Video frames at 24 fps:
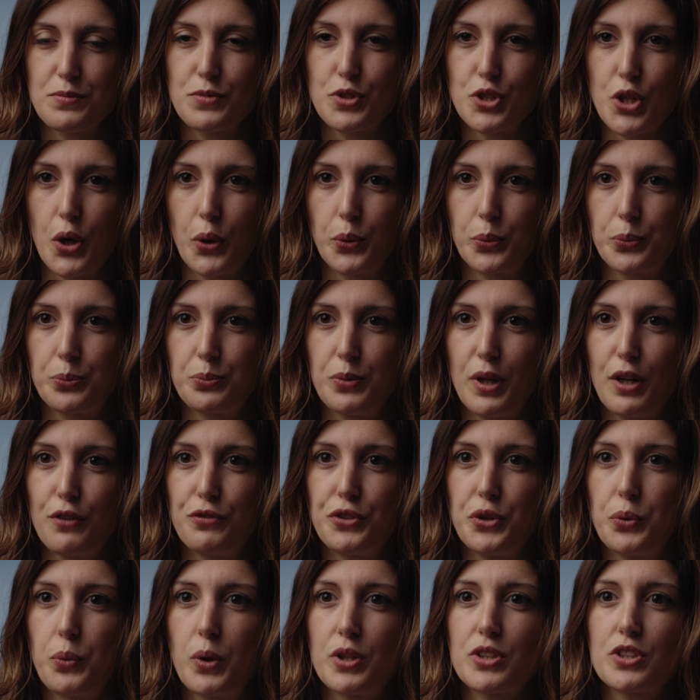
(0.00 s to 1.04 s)
So,
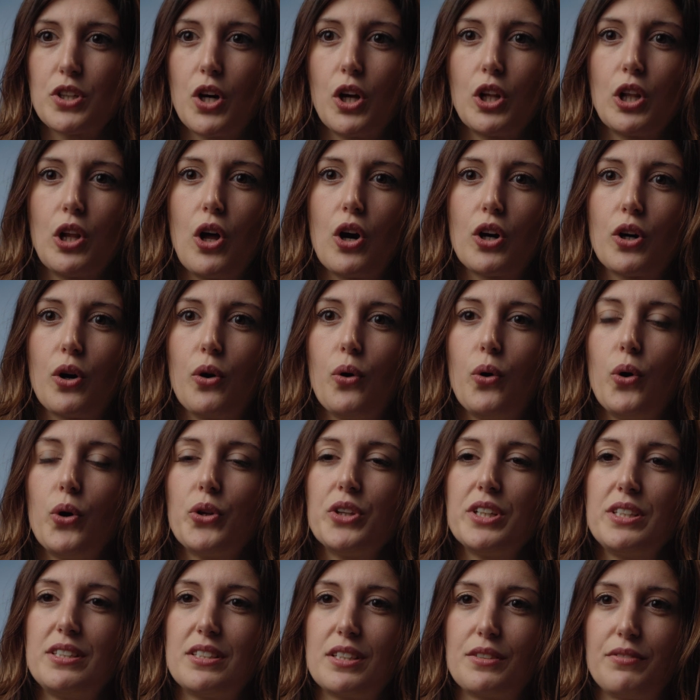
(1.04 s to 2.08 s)
if you want to unlock all
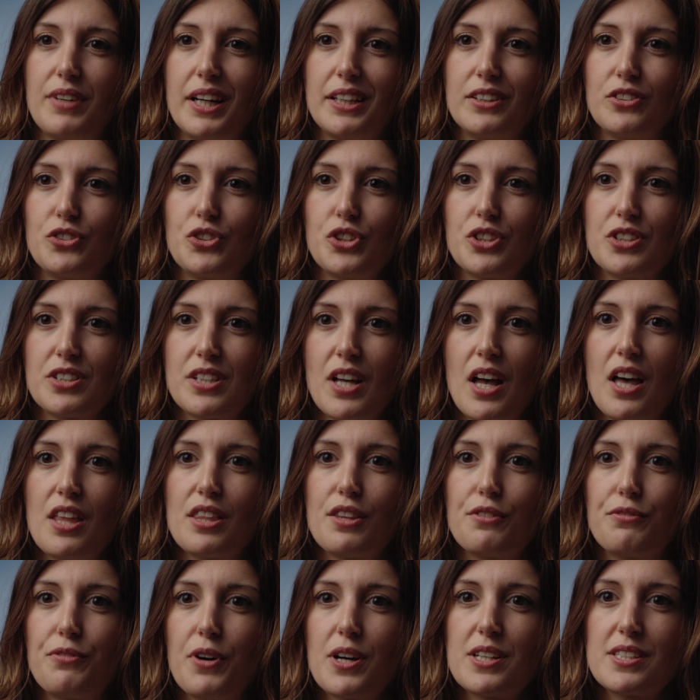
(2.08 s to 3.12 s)
these advantages,
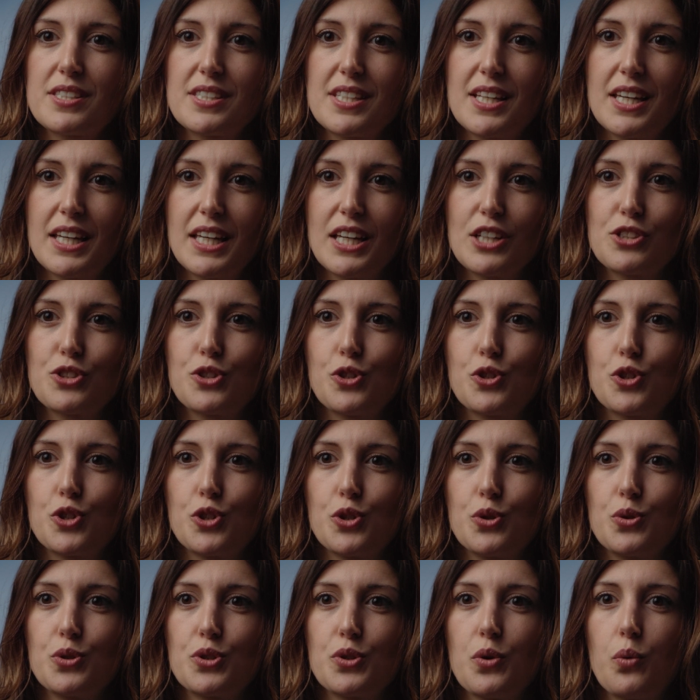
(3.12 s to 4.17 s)
the first thing is to
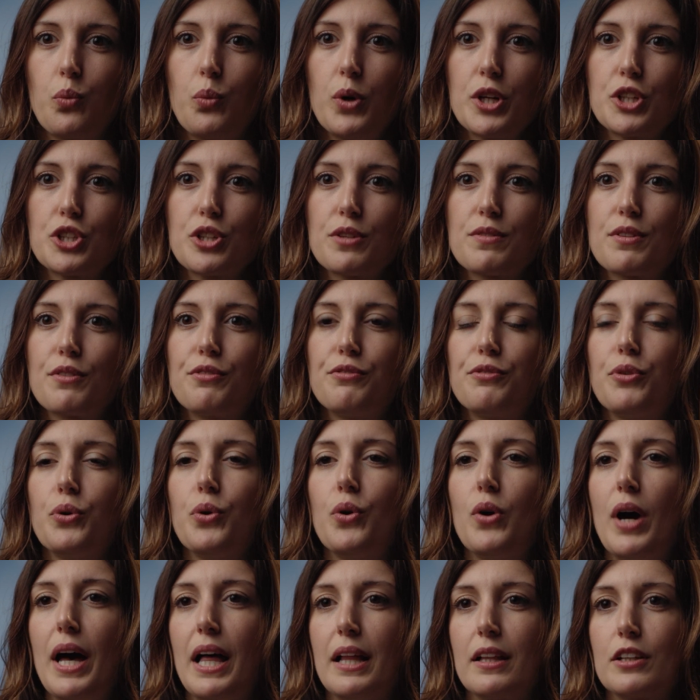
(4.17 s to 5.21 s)
choose which of the
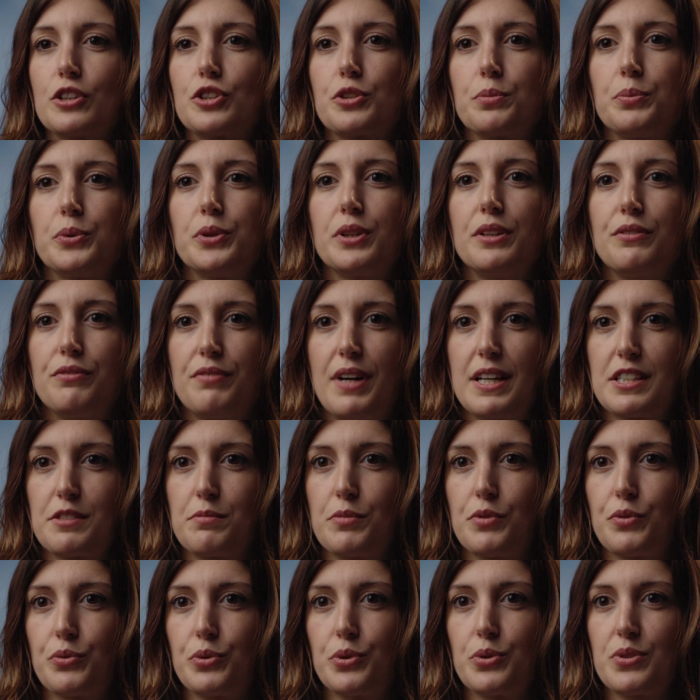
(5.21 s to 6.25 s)
4 eligible
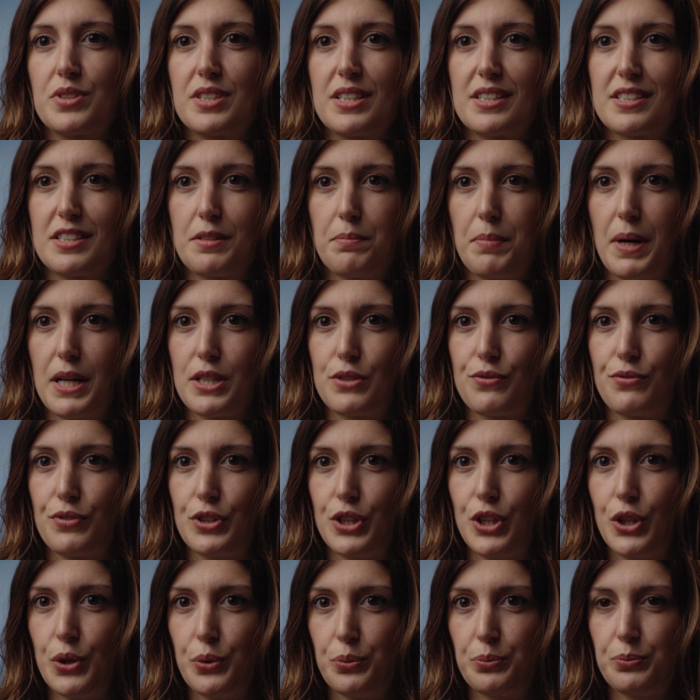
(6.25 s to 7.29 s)
investment routes is the best for
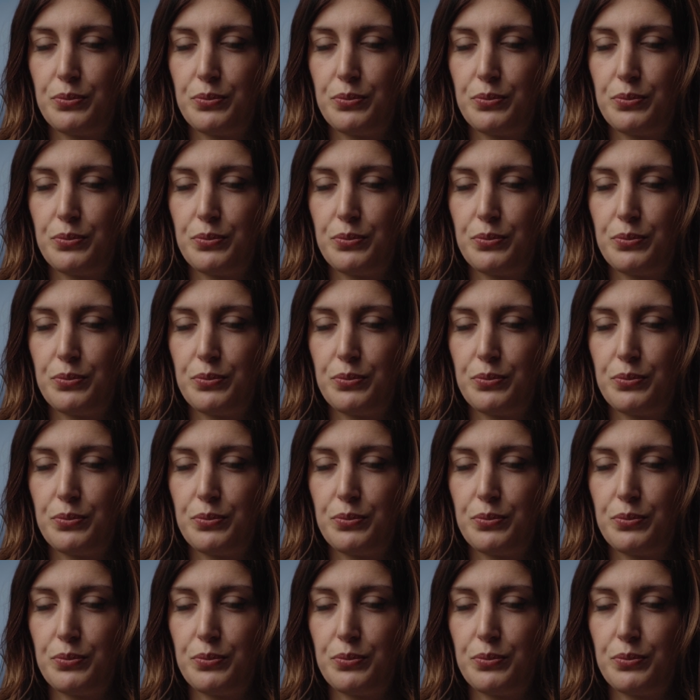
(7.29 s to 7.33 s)
you: